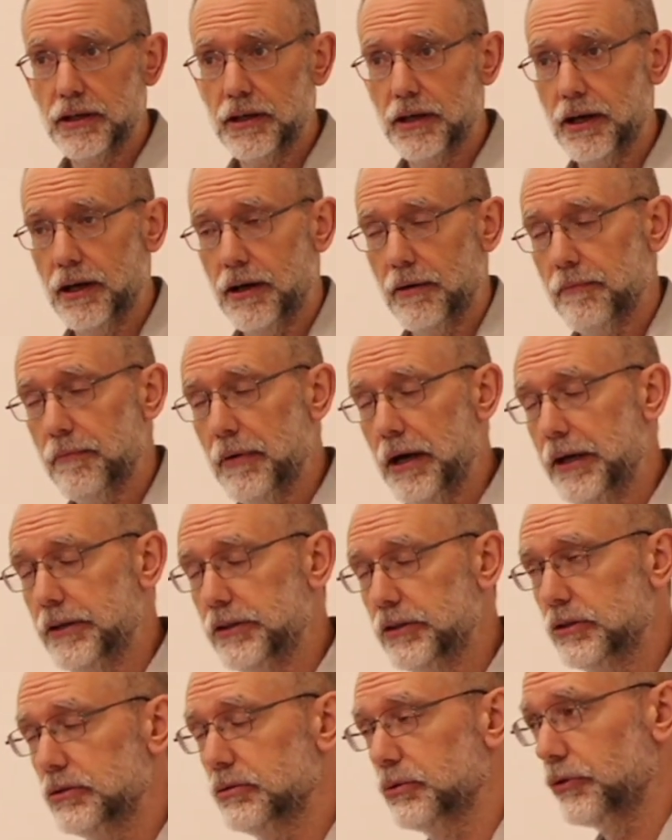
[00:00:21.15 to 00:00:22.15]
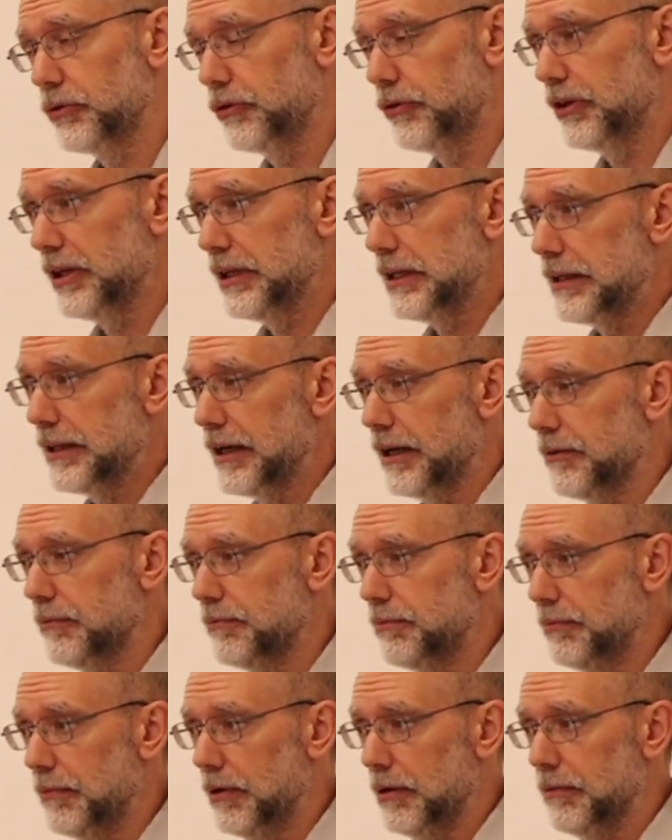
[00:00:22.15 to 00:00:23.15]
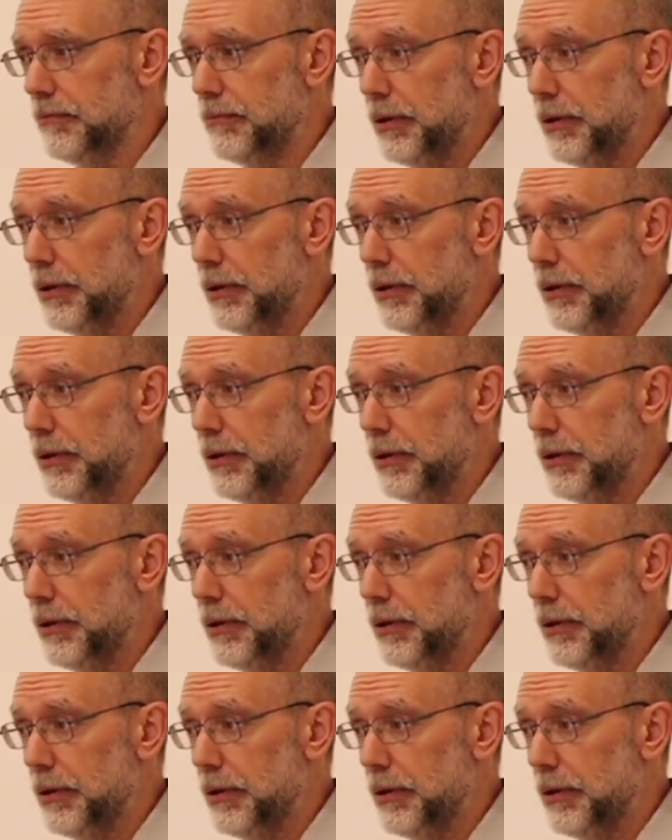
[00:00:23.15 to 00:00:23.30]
And you'll see that